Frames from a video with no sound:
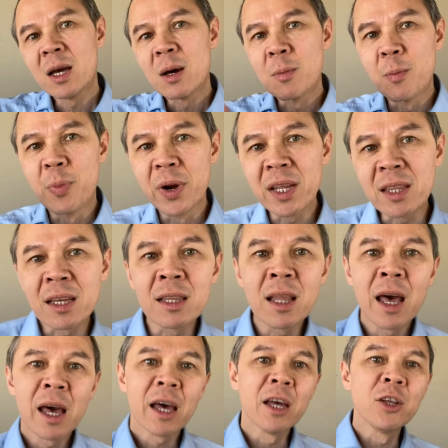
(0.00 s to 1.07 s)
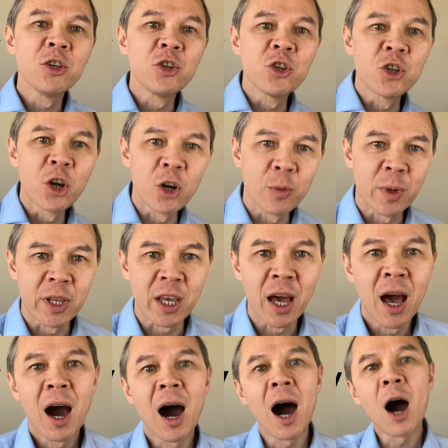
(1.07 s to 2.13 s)
Britain and Germany,
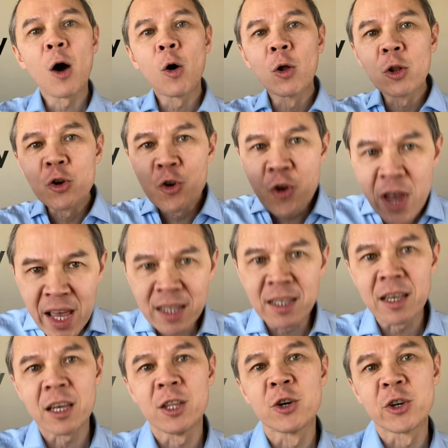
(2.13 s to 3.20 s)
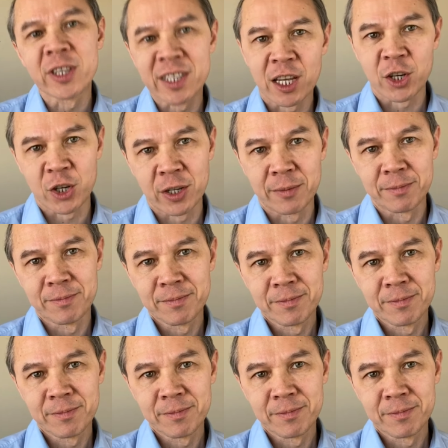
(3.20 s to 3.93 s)
are already in a recession.